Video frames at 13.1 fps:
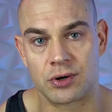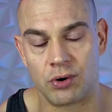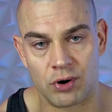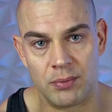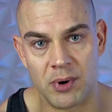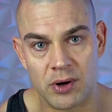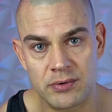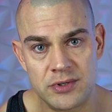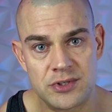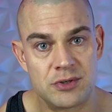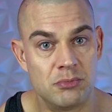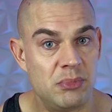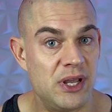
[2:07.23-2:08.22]

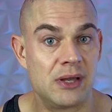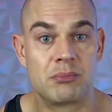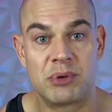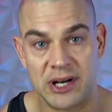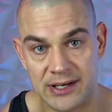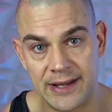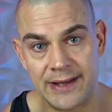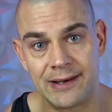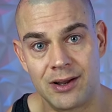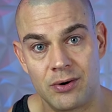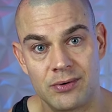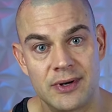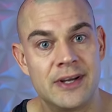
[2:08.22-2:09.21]
hormones, being
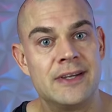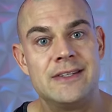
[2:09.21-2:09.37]
pregnenolone,